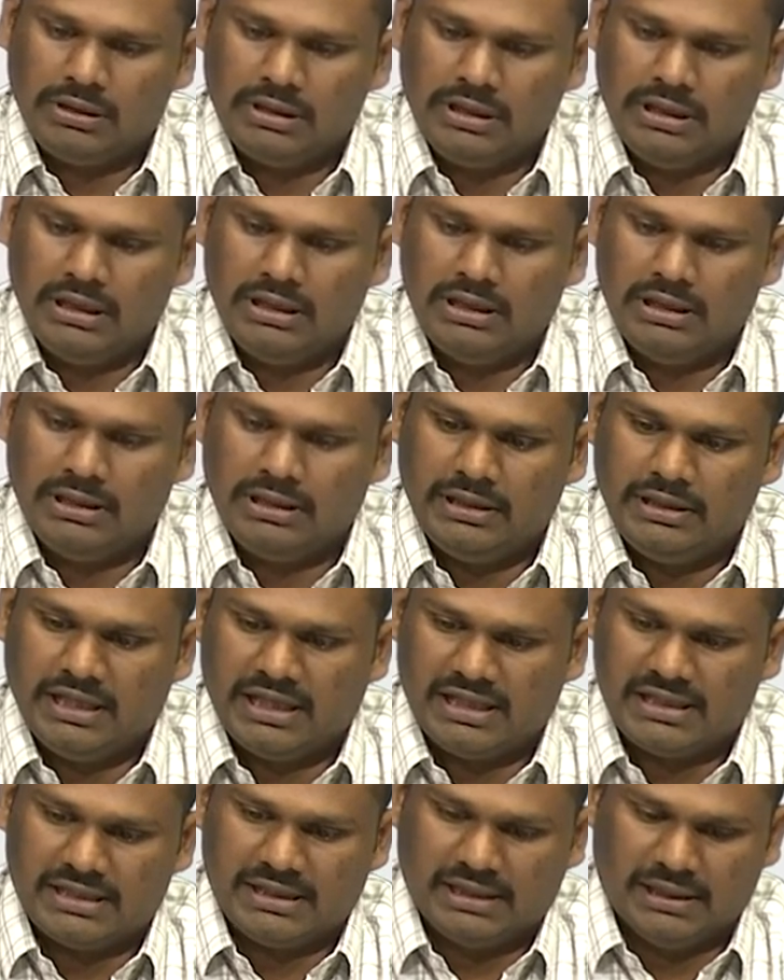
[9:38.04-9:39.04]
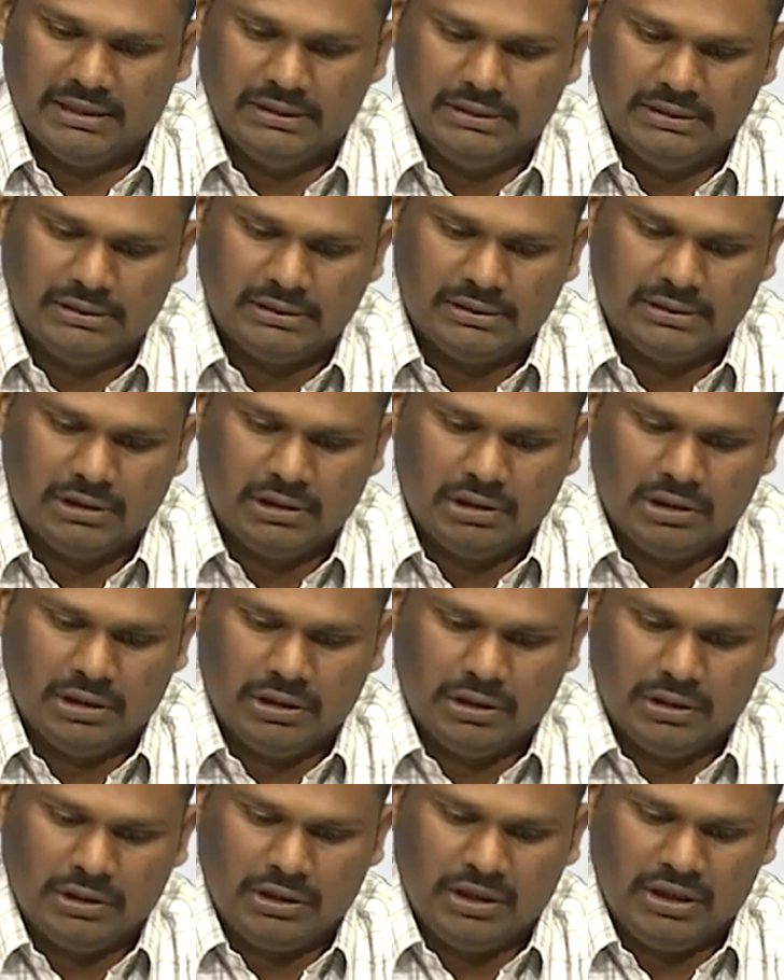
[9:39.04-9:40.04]
in Sn
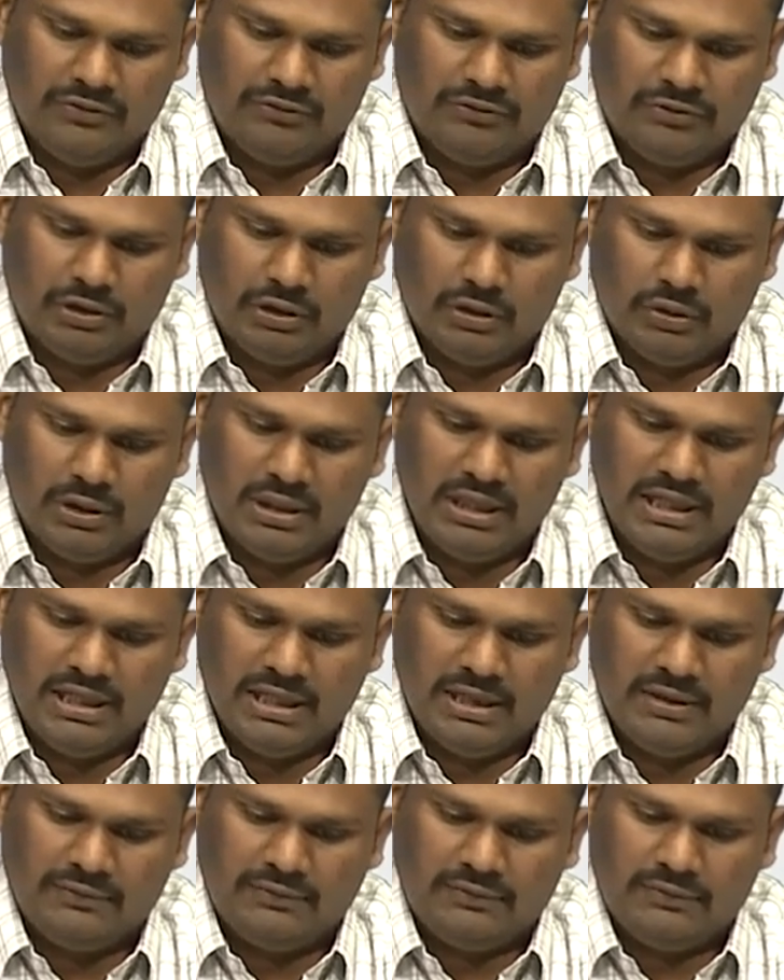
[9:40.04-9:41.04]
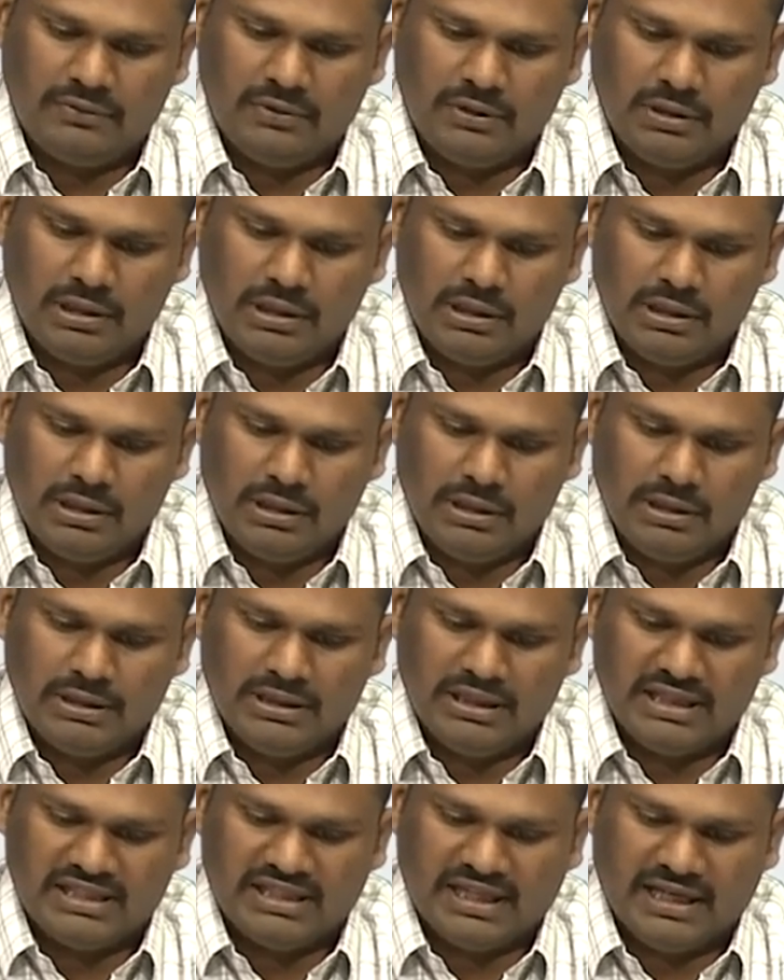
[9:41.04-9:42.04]
if and only if
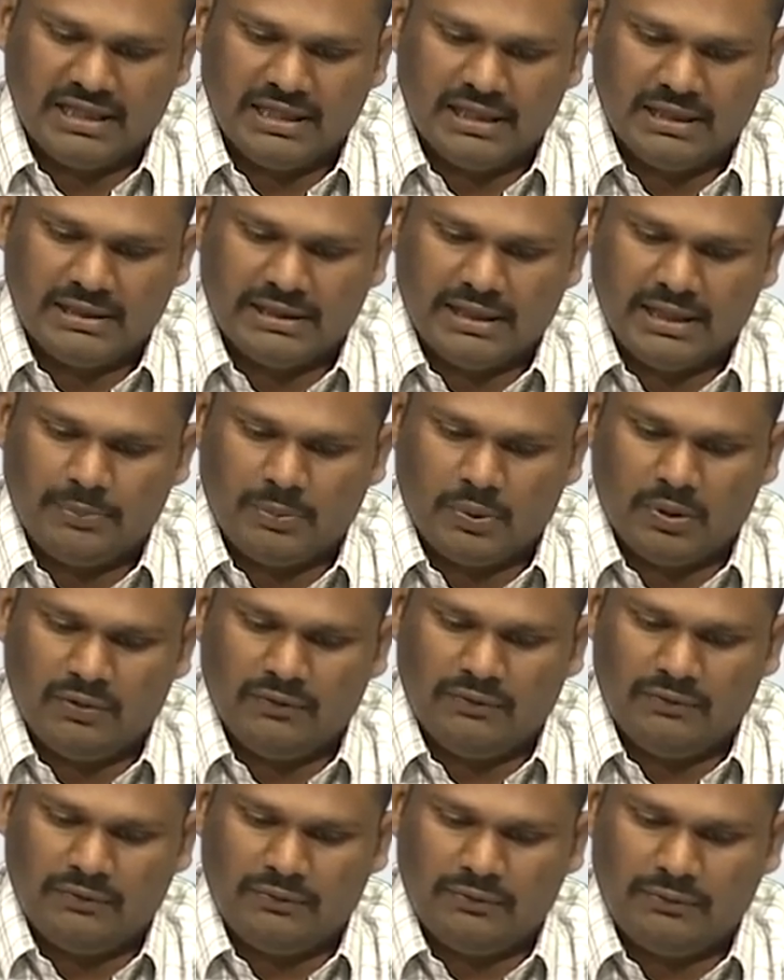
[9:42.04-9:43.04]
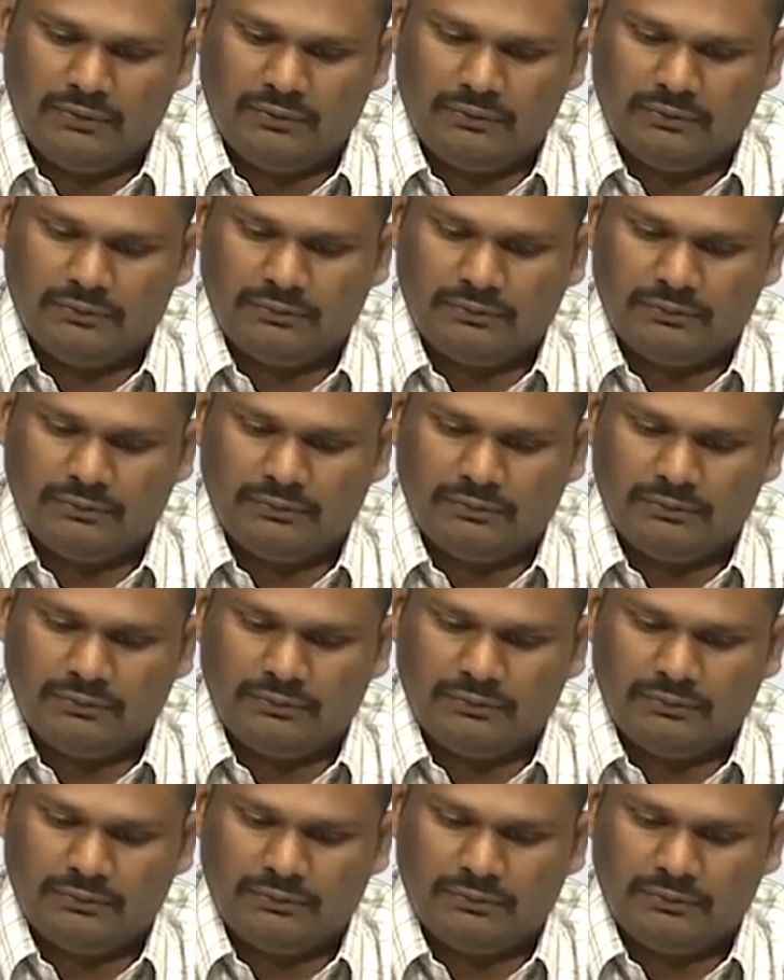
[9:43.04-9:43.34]
the cycle type of